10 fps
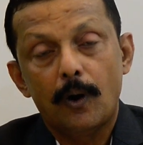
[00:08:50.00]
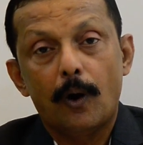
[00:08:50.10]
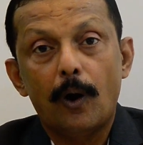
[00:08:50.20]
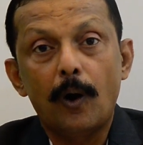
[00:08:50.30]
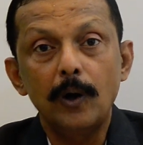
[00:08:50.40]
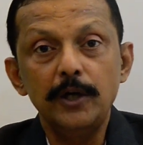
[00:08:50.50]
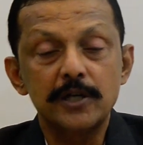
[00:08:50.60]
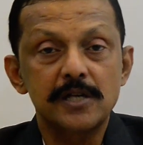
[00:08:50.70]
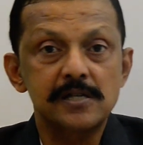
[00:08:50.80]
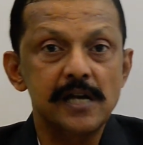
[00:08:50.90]
All your
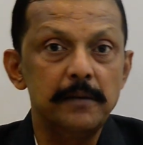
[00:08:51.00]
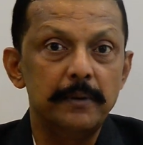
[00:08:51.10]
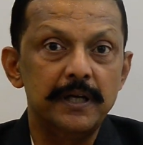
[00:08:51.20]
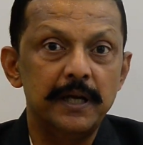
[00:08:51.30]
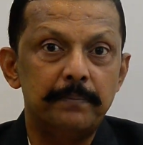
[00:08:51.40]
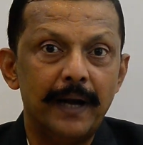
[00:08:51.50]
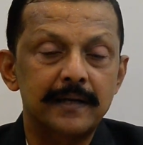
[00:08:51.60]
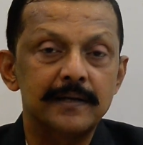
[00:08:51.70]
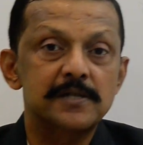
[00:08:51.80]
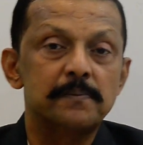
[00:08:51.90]
sustainability
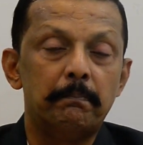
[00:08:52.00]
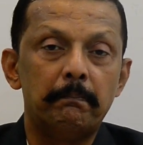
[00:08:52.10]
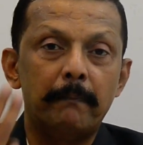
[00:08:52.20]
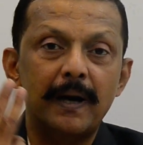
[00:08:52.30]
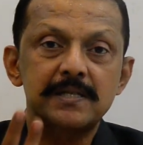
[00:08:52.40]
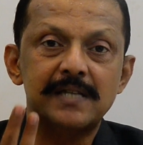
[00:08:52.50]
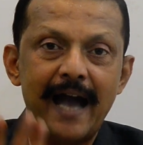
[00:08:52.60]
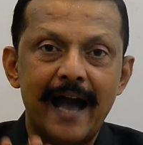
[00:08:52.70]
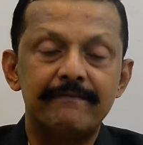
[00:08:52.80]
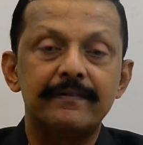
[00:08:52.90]
practice must
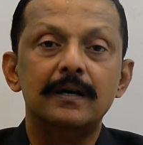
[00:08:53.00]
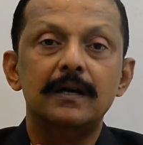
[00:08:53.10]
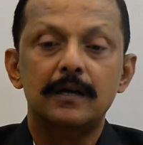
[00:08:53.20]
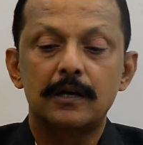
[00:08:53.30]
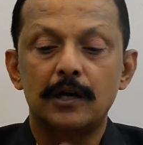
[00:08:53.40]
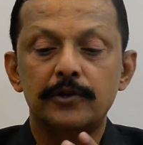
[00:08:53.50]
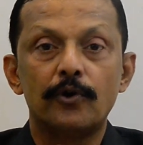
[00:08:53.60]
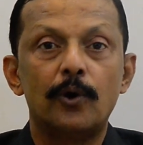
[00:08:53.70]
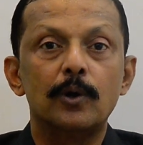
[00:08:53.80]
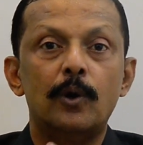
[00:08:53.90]
have
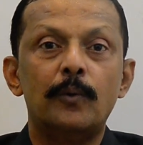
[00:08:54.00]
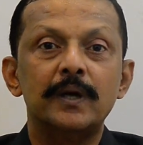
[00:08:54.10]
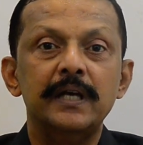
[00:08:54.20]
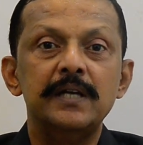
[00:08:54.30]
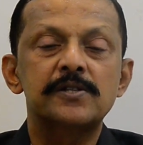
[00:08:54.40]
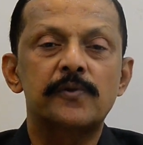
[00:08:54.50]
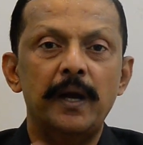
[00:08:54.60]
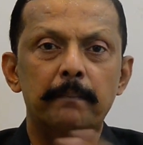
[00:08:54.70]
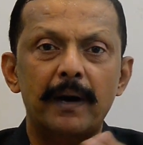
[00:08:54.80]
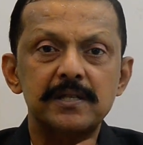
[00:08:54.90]
control over these 3,
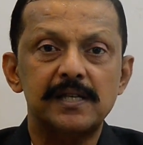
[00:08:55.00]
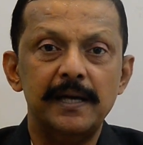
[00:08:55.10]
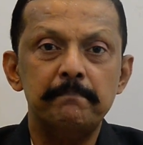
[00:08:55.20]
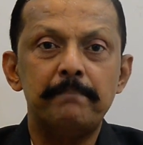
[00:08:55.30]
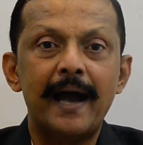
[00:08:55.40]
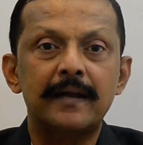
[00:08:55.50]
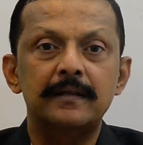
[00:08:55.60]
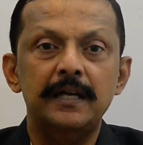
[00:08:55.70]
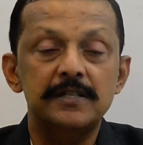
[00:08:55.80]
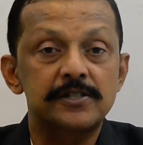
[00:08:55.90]
must
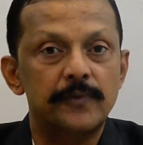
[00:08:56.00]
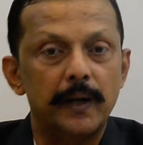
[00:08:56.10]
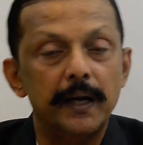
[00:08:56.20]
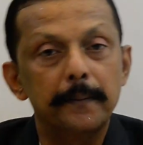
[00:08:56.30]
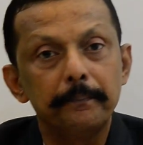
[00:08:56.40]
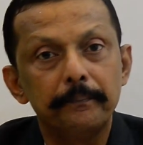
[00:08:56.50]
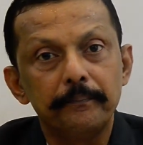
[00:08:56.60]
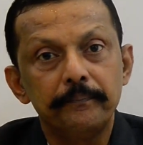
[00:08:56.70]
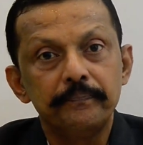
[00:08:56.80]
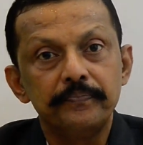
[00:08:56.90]
impact these 3.
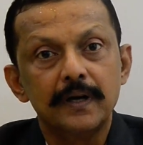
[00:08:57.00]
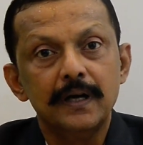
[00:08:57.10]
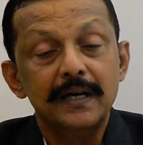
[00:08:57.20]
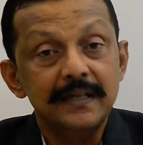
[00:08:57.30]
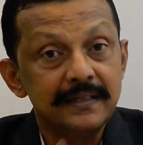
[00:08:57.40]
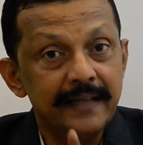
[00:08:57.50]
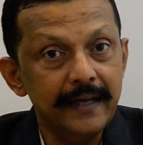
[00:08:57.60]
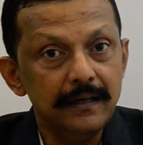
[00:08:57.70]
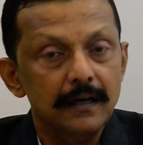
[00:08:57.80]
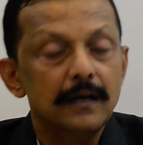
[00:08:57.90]

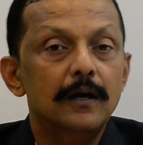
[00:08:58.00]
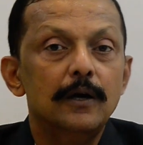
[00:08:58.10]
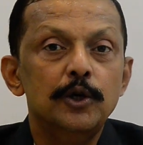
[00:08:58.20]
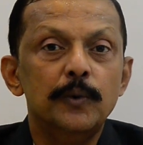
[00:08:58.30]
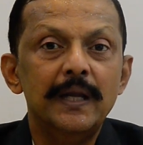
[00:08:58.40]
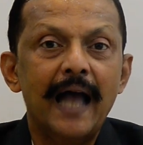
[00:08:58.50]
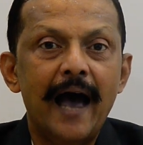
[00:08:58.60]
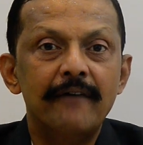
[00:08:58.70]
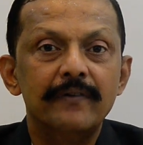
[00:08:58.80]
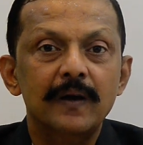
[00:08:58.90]
Then you will
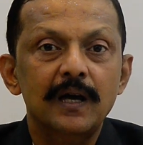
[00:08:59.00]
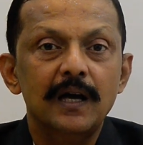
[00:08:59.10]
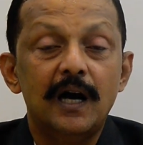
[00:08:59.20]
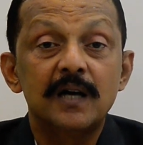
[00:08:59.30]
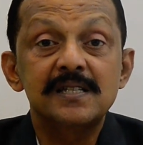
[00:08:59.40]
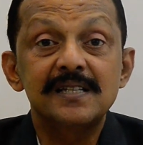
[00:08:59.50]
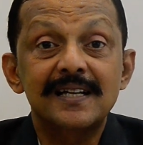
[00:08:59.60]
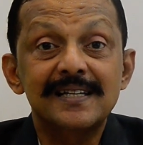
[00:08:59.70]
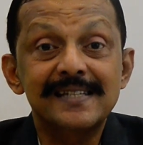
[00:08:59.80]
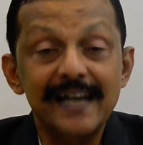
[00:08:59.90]
have a
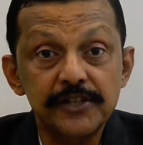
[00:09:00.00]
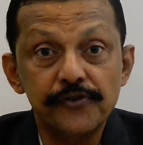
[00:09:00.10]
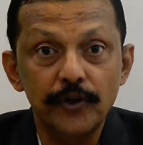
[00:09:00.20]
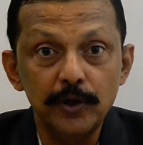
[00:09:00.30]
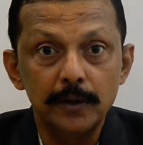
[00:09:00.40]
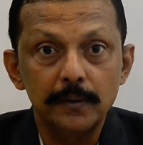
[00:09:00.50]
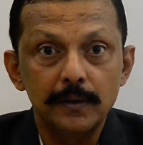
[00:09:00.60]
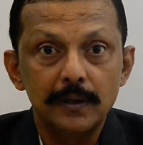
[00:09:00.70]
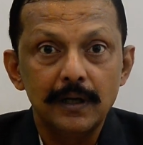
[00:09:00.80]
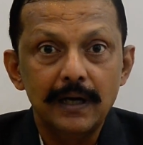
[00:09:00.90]
successful
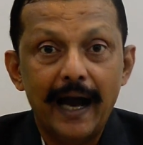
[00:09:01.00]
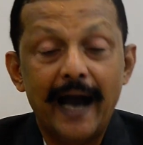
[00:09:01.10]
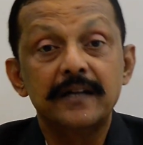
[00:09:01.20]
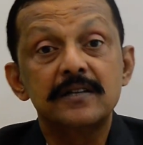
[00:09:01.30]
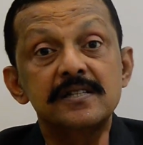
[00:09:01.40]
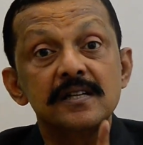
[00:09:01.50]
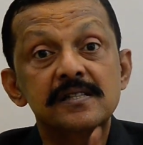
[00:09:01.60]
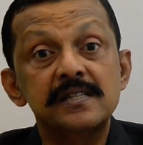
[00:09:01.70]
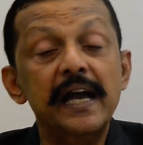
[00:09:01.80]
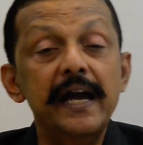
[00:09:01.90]
and a
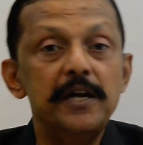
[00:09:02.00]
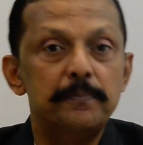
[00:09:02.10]
sustained